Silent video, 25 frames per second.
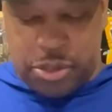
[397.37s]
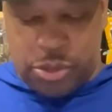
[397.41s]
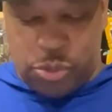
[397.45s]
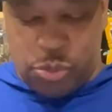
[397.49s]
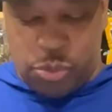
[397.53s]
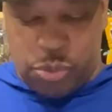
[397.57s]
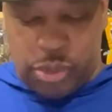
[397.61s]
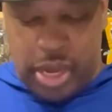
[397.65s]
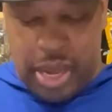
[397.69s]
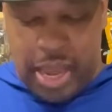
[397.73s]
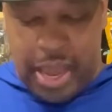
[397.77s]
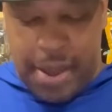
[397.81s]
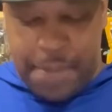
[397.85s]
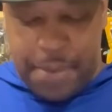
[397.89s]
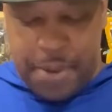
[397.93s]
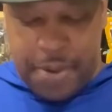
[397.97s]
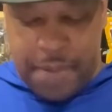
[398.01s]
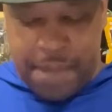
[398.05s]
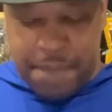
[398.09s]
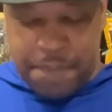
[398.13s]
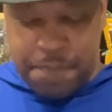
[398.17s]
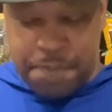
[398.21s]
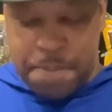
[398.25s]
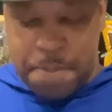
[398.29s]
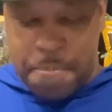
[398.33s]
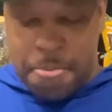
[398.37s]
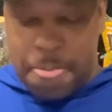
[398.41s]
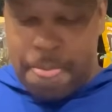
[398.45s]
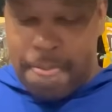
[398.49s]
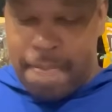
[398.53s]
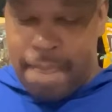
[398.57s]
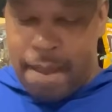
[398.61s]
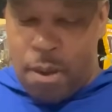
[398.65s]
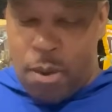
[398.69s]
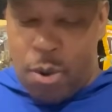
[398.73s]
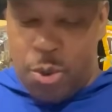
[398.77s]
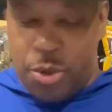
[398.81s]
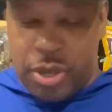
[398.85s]
You capping.
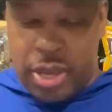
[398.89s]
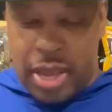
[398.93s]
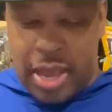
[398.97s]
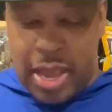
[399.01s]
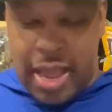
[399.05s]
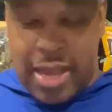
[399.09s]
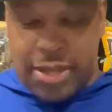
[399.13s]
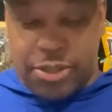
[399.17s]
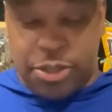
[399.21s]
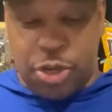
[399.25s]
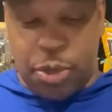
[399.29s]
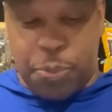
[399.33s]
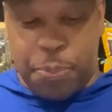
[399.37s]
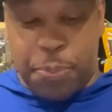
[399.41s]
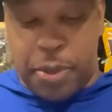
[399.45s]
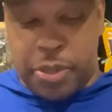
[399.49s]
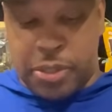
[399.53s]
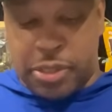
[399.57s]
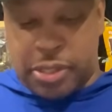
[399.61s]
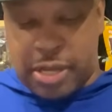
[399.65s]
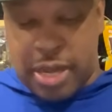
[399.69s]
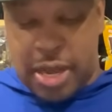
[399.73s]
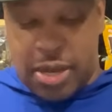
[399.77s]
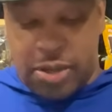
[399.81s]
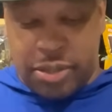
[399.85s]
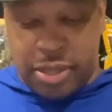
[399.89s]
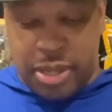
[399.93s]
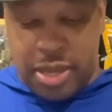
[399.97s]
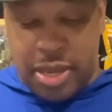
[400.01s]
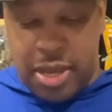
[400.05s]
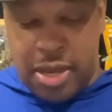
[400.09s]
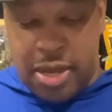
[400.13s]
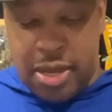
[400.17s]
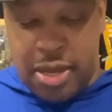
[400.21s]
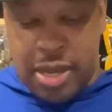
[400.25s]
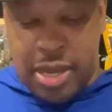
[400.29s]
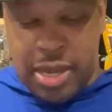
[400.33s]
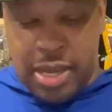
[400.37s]
Oh, yeah, I took pictures out
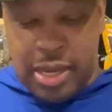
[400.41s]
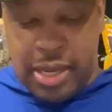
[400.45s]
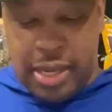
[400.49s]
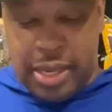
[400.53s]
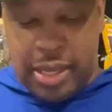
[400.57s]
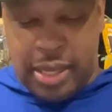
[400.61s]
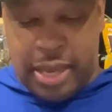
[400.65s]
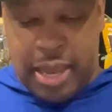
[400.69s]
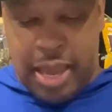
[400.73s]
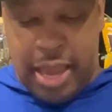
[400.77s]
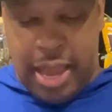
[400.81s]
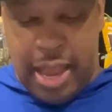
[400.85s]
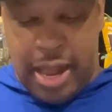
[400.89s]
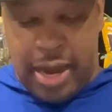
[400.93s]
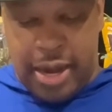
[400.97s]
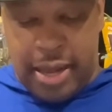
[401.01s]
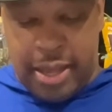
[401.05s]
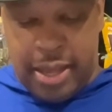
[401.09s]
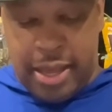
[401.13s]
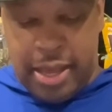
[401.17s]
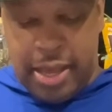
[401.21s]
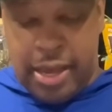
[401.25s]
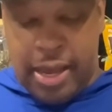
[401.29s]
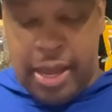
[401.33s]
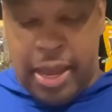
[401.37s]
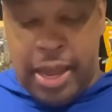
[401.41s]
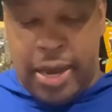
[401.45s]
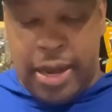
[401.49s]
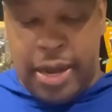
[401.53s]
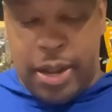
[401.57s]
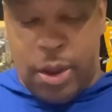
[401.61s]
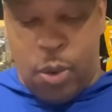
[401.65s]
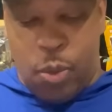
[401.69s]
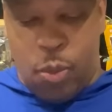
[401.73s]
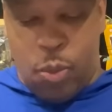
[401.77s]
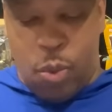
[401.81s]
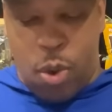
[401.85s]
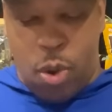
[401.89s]
there in Cali in their
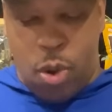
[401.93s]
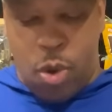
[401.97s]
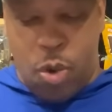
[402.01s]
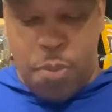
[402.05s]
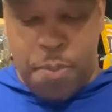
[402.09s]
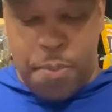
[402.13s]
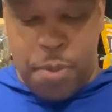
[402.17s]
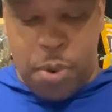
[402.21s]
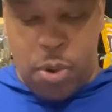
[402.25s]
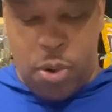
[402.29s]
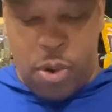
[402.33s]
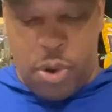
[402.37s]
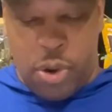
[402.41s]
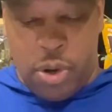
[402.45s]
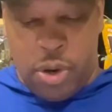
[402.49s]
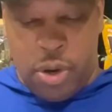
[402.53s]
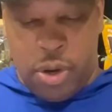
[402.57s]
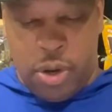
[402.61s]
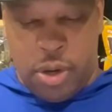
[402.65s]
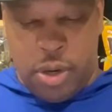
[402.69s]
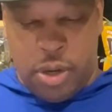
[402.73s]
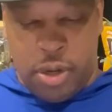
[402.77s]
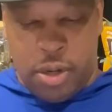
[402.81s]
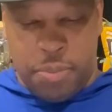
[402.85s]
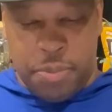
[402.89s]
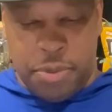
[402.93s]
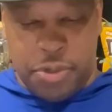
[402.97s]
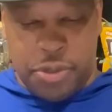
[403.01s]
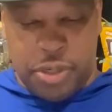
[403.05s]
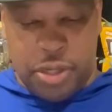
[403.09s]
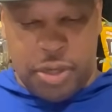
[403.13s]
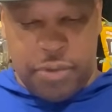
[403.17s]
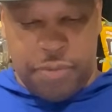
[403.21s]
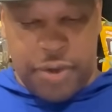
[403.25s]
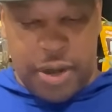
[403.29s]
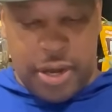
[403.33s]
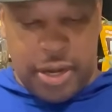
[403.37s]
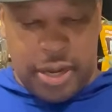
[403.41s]
Walmart. Let me see
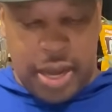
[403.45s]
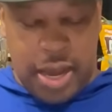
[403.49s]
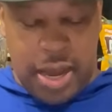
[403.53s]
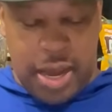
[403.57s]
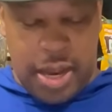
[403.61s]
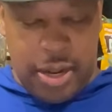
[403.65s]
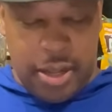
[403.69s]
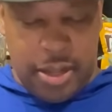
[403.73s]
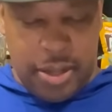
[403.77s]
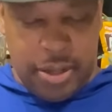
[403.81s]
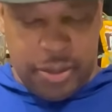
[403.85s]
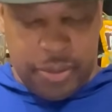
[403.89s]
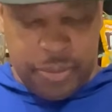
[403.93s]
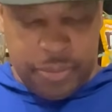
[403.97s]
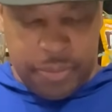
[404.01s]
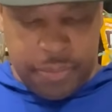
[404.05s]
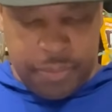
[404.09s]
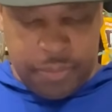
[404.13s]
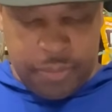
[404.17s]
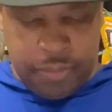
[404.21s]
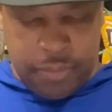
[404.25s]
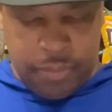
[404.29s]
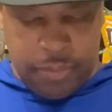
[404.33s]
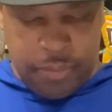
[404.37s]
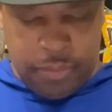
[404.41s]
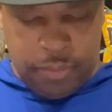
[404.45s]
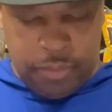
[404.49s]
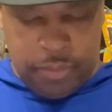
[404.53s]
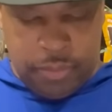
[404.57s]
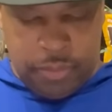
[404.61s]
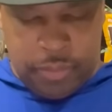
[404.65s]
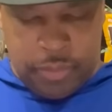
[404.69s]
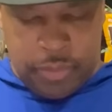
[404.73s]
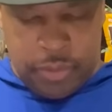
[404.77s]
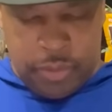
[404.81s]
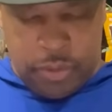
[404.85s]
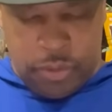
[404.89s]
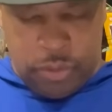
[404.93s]
if I got
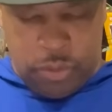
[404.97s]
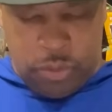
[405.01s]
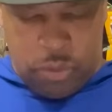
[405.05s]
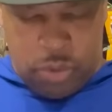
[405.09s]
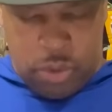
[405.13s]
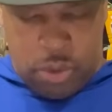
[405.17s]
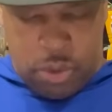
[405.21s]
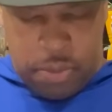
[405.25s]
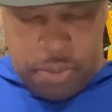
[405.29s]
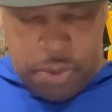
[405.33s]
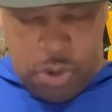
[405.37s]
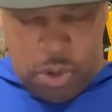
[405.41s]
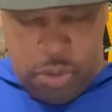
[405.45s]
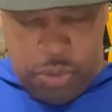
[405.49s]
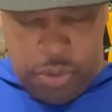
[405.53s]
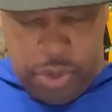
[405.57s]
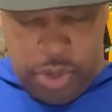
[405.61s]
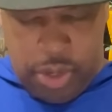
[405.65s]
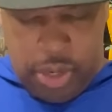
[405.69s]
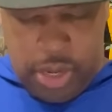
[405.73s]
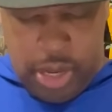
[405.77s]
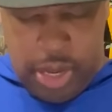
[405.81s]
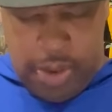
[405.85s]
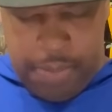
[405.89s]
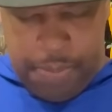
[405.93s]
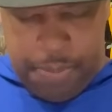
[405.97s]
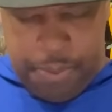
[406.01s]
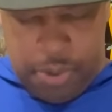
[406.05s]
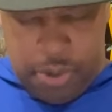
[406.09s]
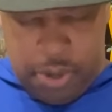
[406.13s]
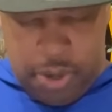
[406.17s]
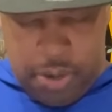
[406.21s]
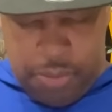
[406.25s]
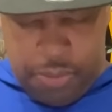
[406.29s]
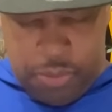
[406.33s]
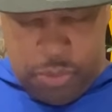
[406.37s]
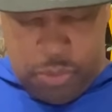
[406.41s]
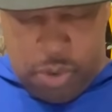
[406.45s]
it. Walmart, but yeah, pull
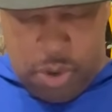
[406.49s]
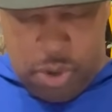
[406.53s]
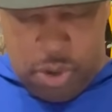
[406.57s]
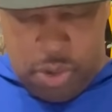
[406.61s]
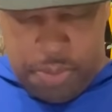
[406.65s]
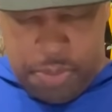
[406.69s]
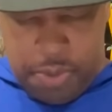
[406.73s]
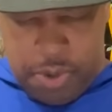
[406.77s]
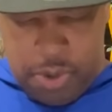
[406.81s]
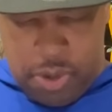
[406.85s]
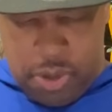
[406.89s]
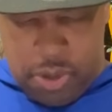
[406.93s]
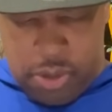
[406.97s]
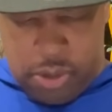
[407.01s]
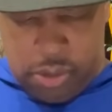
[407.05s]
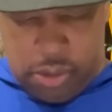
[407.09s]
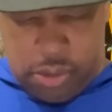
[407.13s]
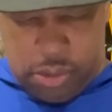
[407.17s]
up to Walmart.